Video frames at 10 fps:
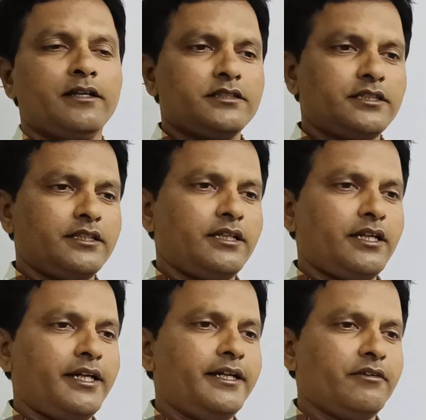see, the
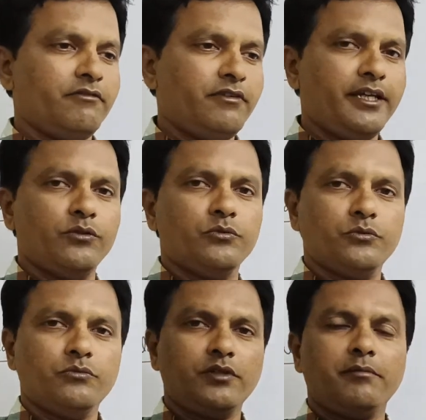light wave
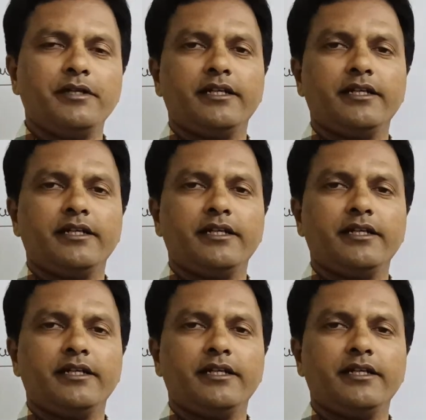will be